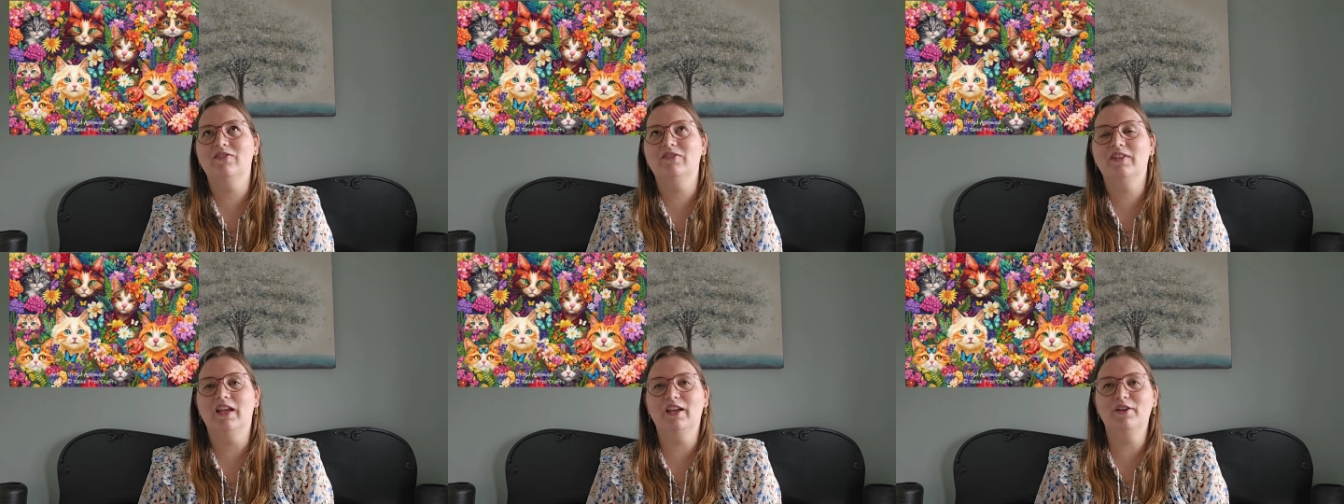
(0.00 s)

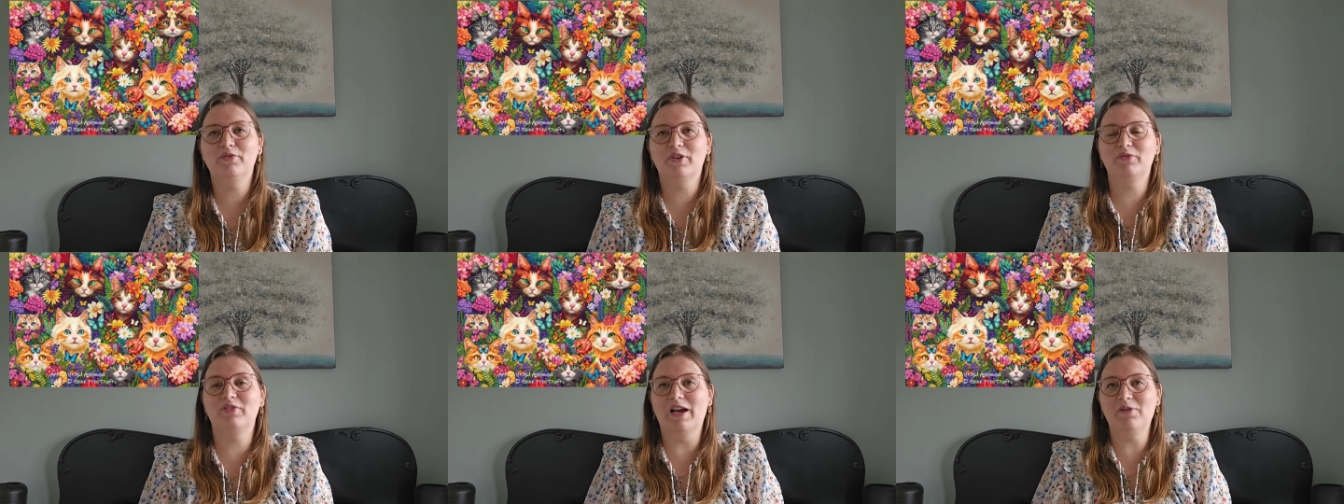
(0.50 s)
they have
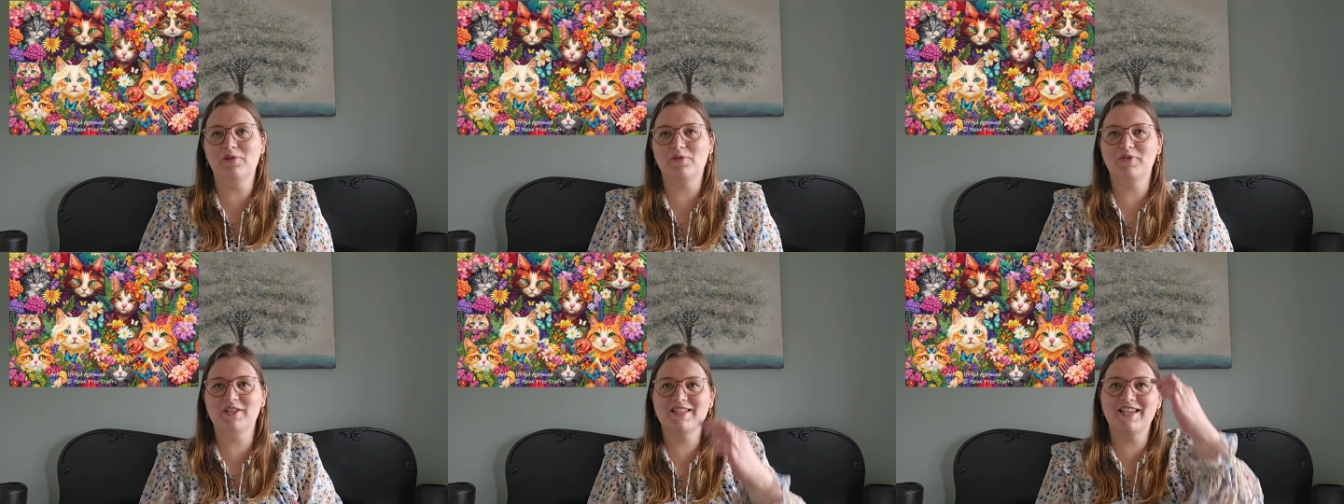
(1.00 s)
a flower
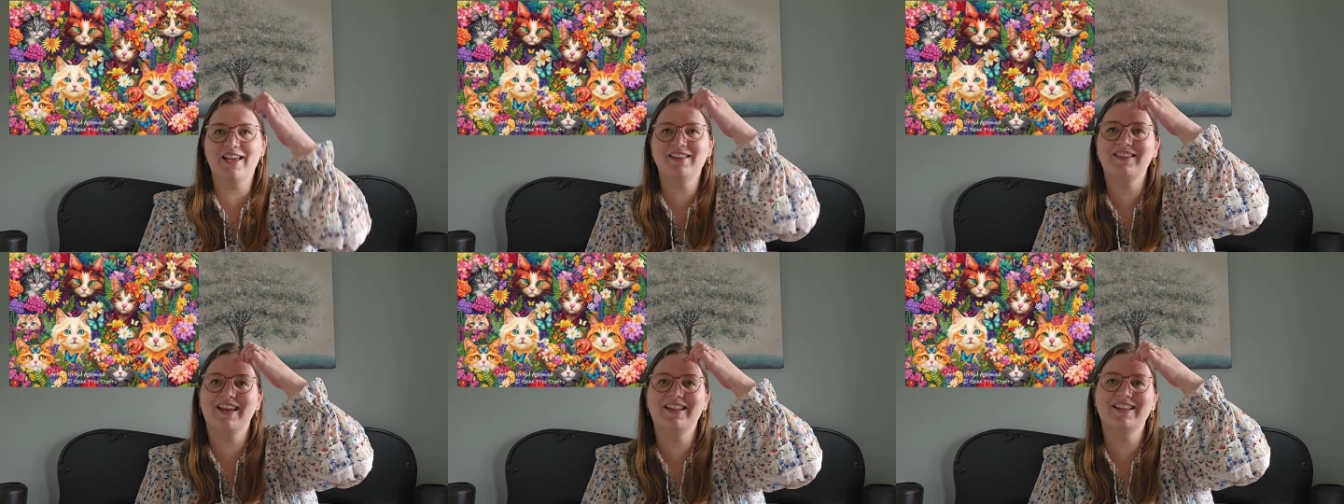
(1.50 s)
on his
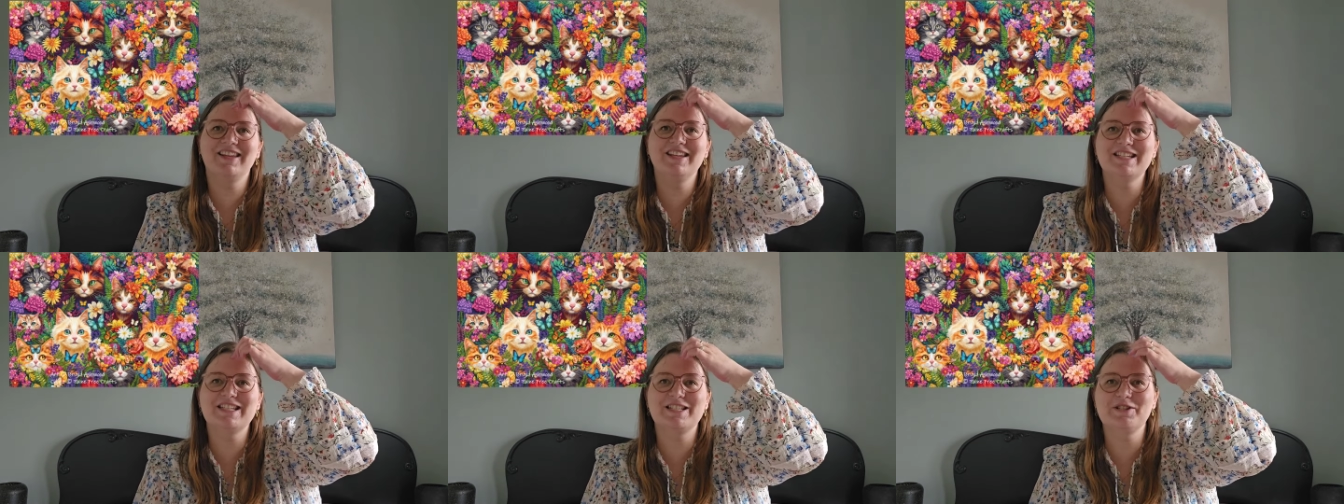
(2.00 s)
head and
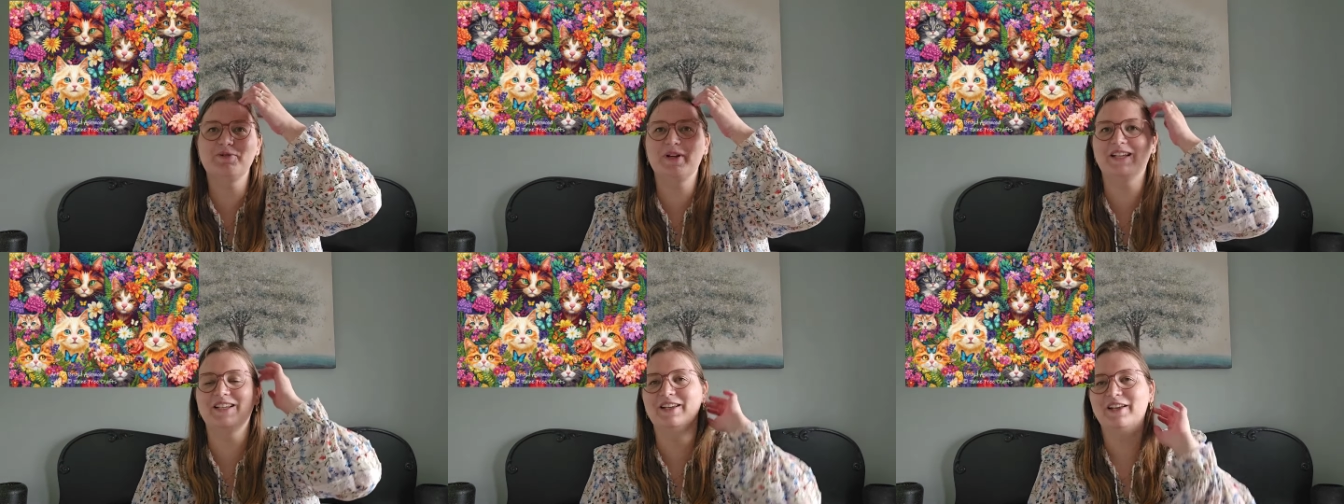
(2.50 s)
he is
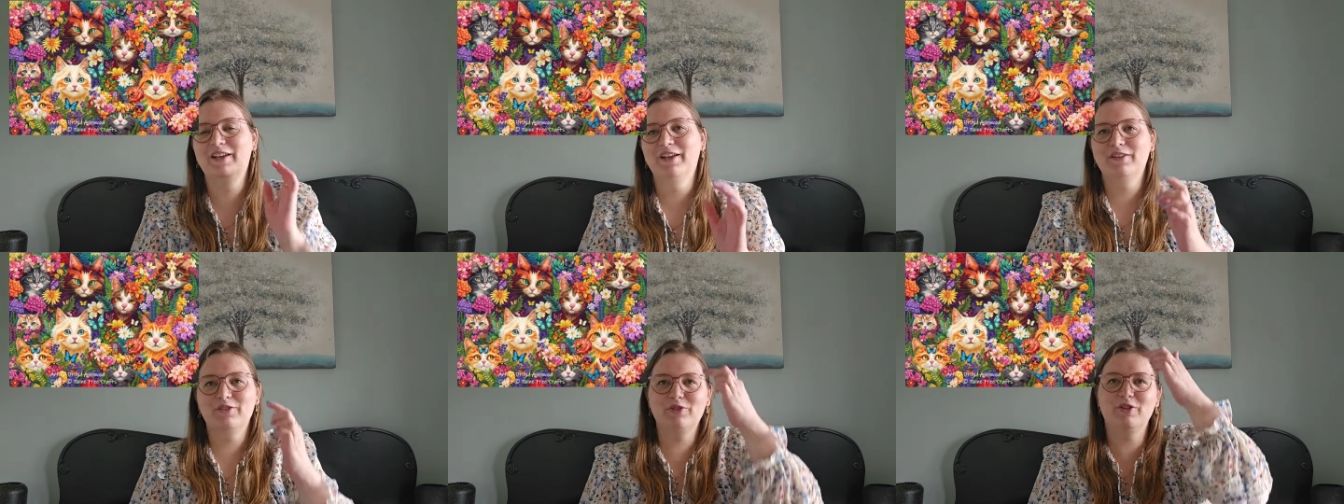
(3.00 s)
looking
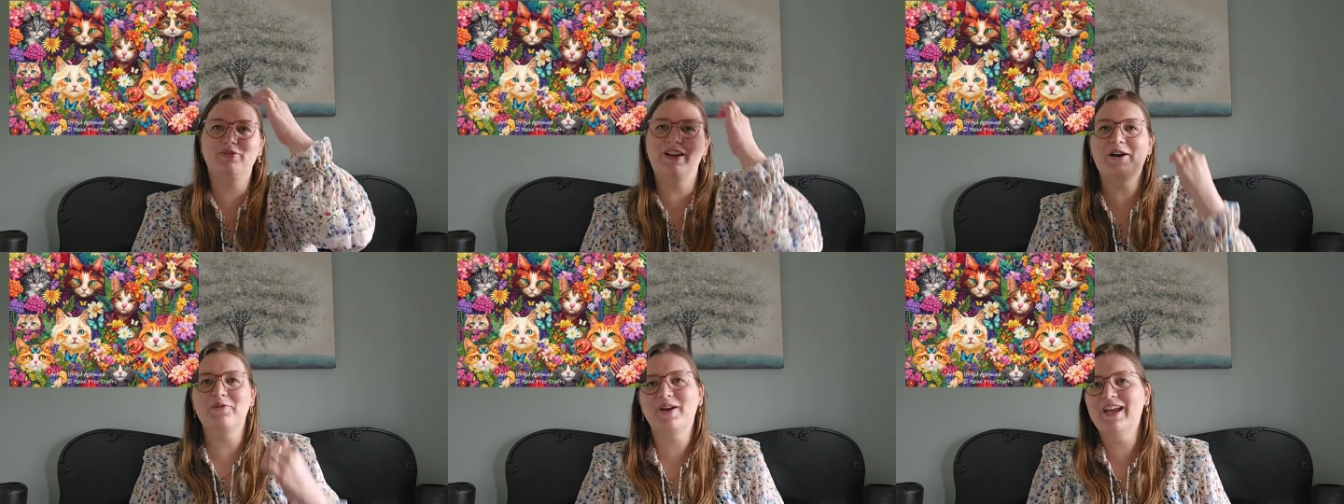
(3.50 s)
to the
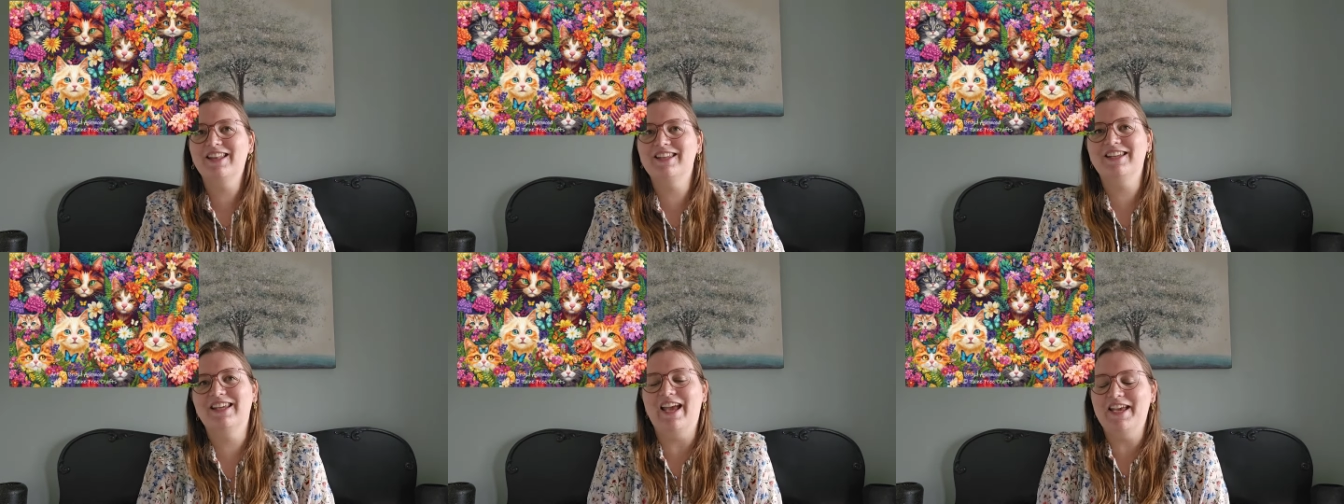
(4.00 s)
flower. And
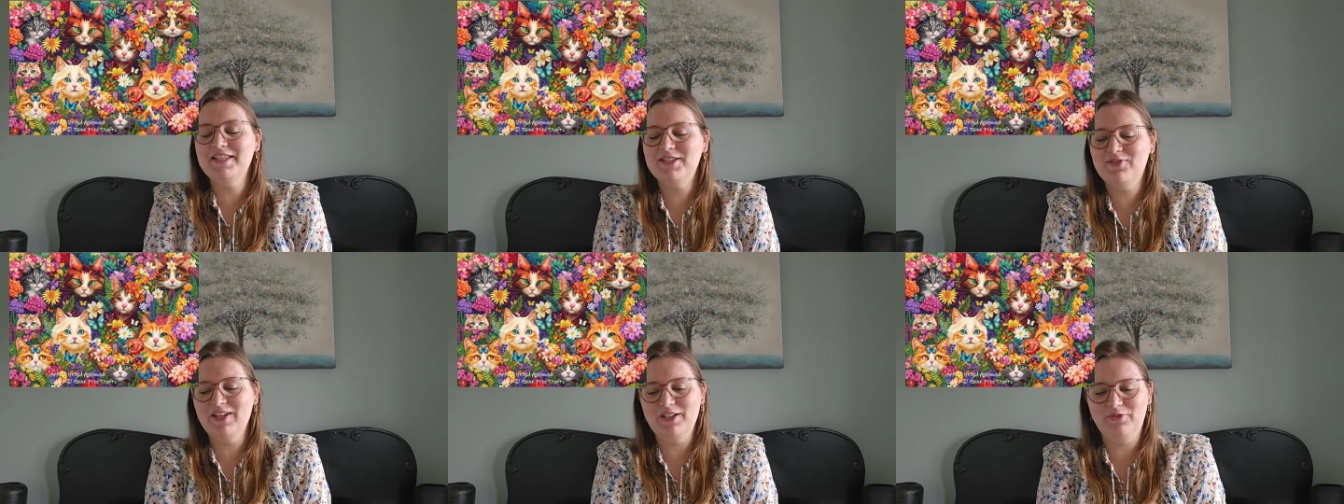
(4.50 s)
yeah, it's
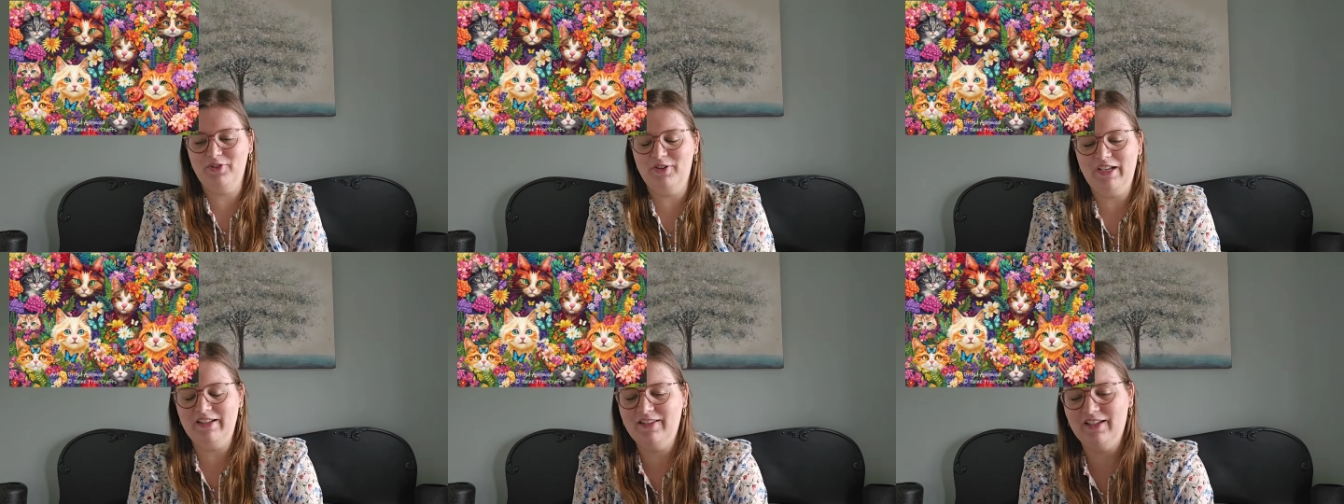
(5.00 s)
really
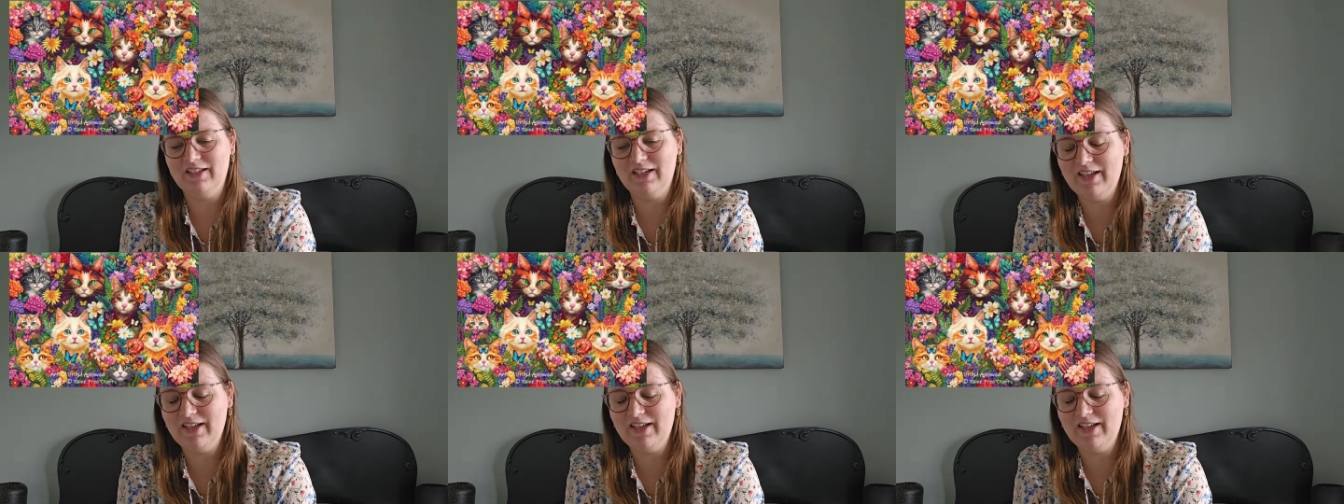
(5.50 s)
fun, I think.